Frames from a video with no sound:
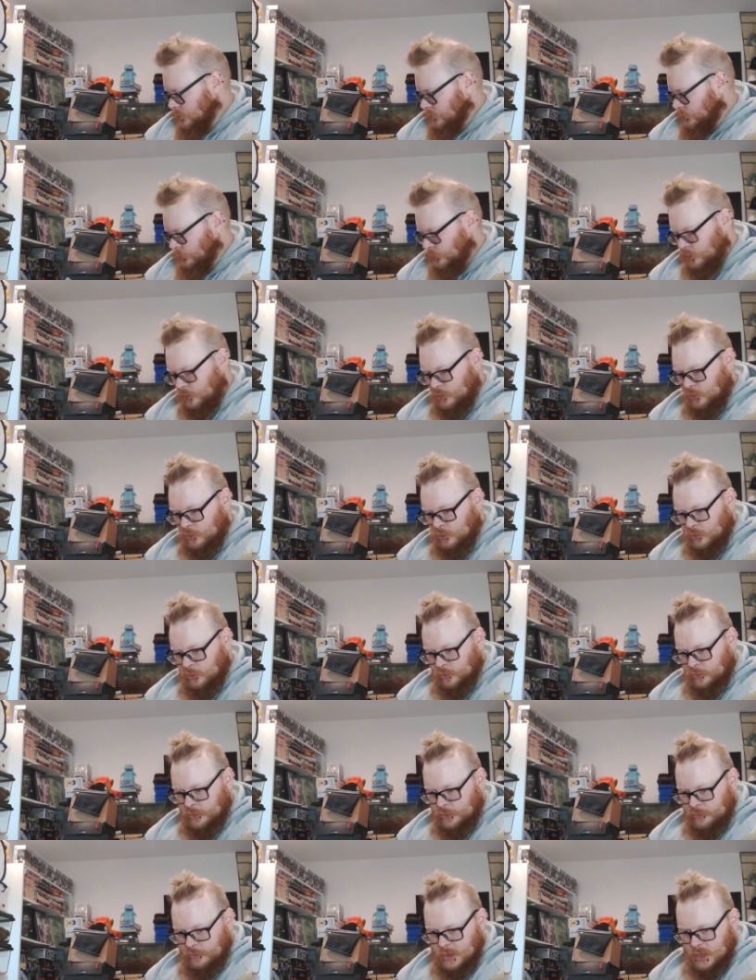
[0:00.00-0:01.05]
2,
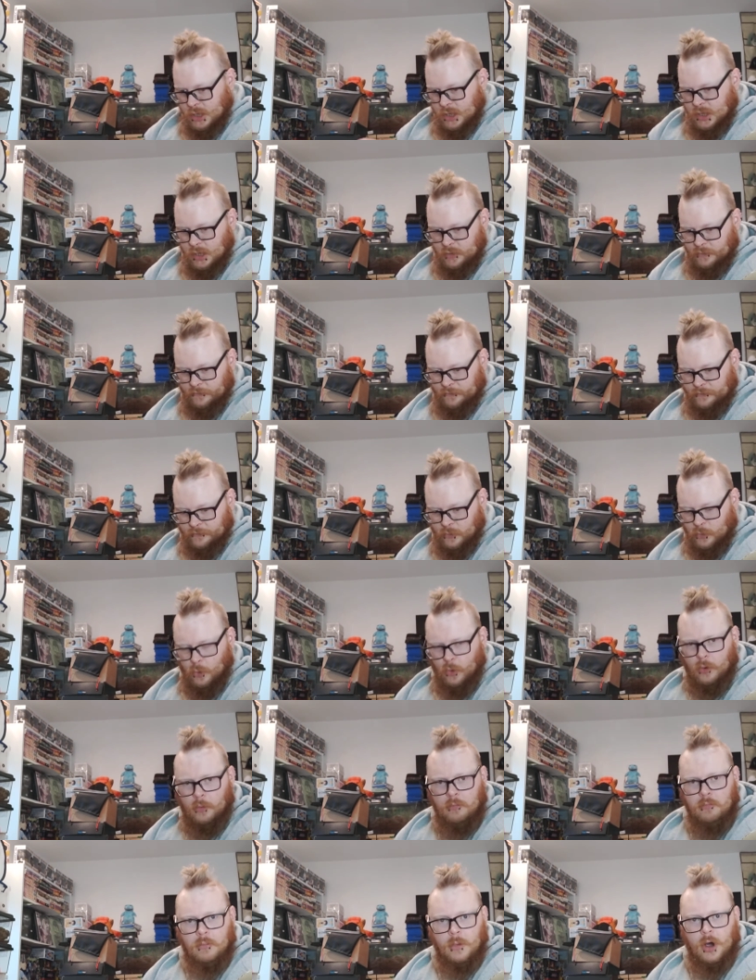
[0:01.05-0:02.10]
3,
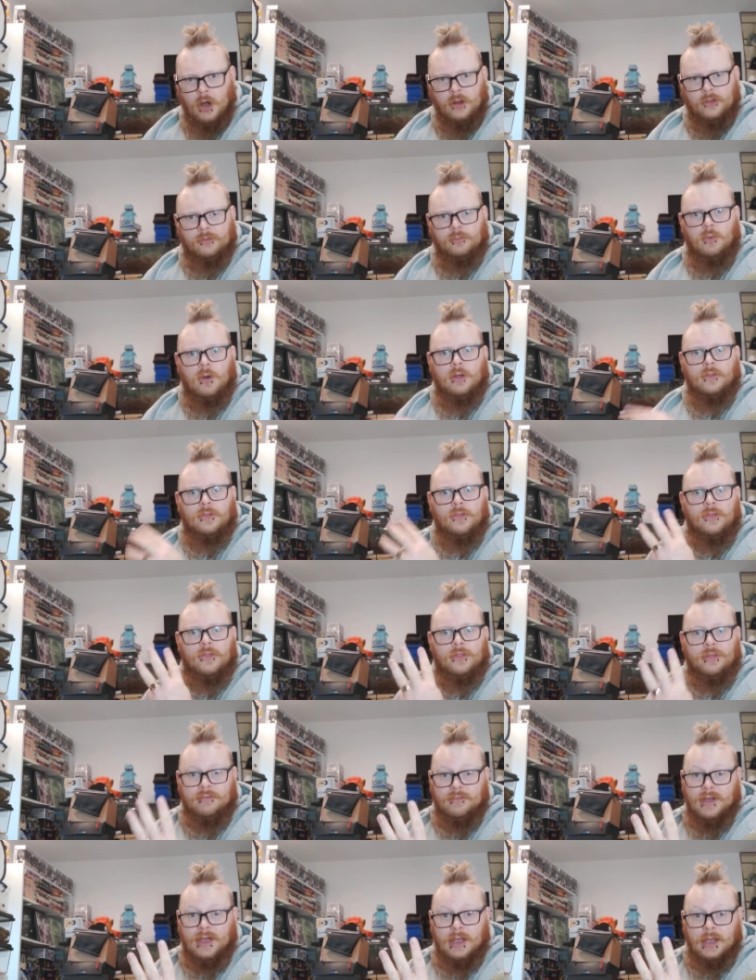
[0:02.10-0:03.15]
4, minus 1,
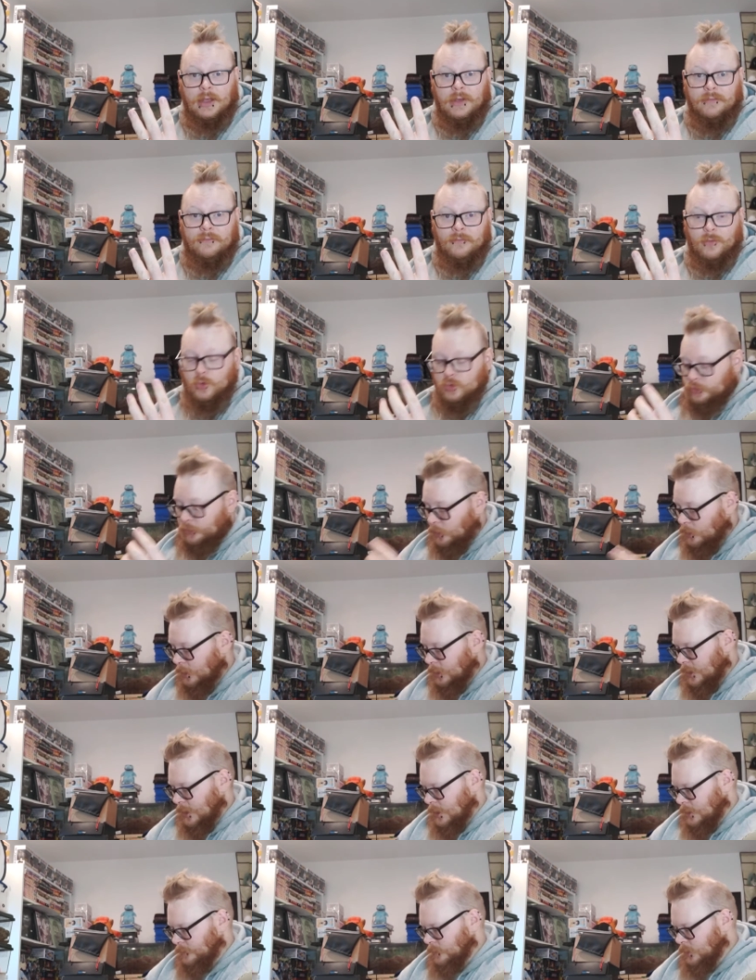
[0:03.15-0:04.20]
3 for
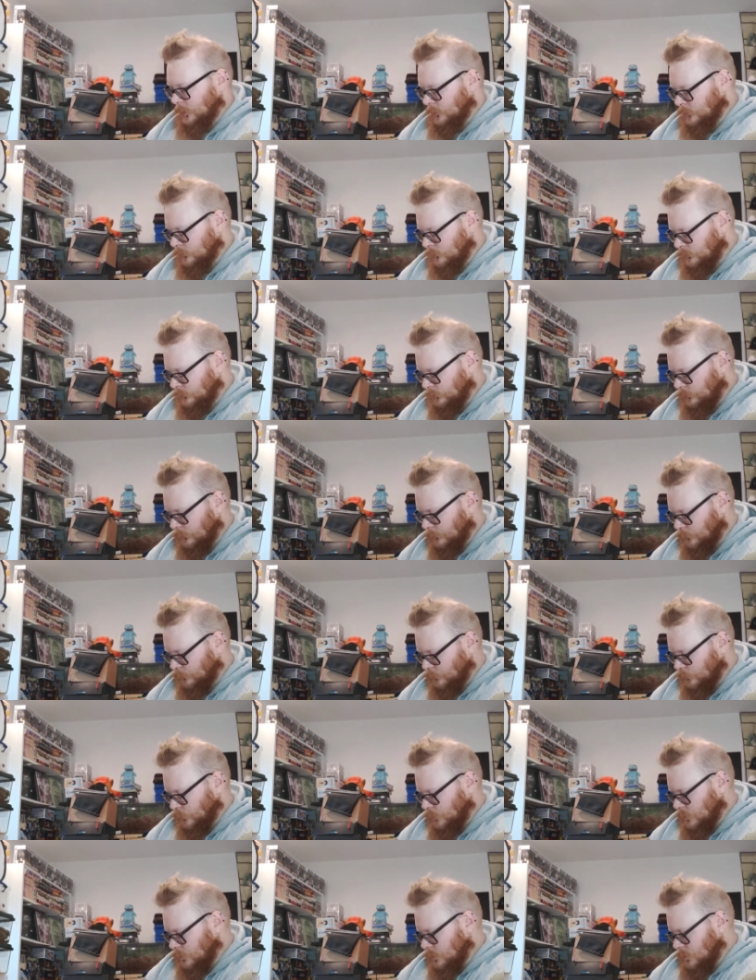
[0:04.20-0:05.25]
Targaryens.
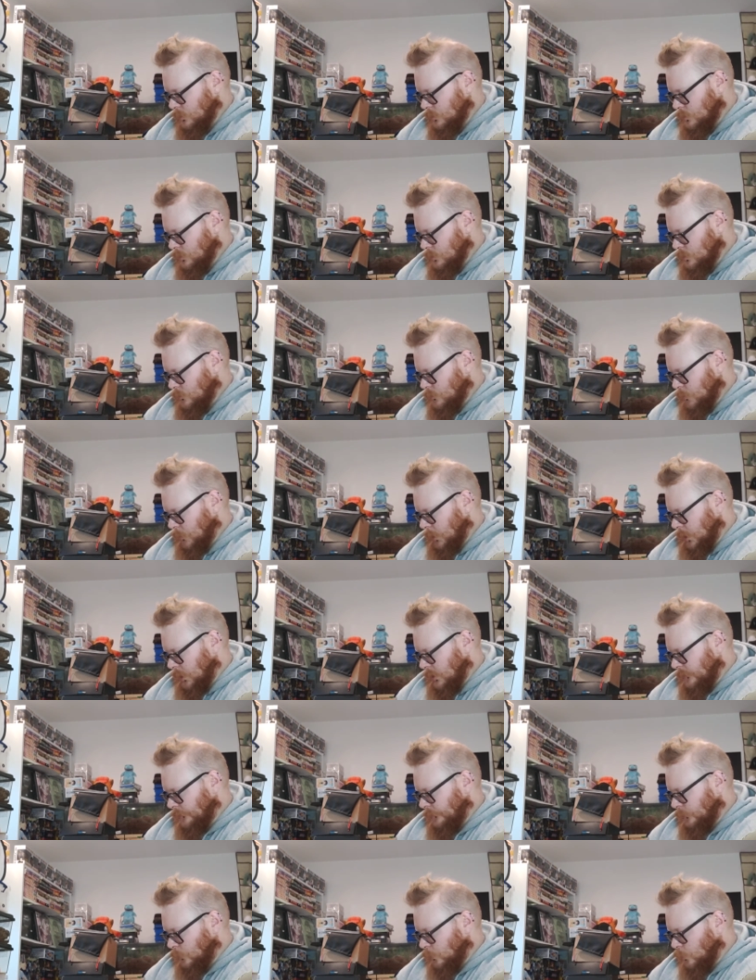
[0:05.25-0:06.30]
We
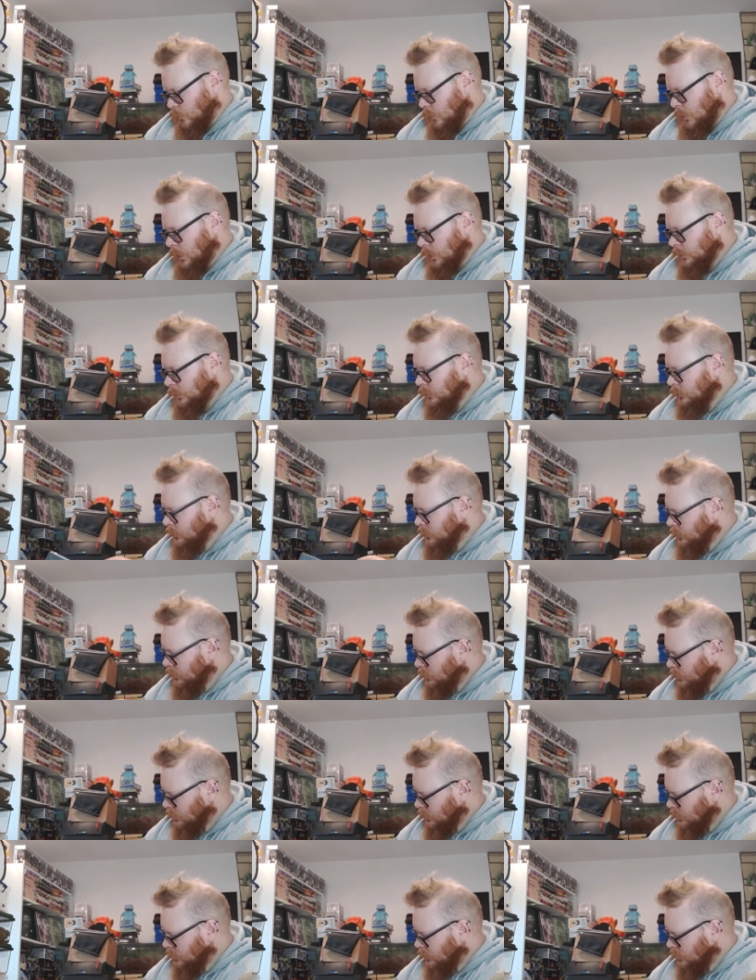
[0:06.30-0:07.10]
have 1,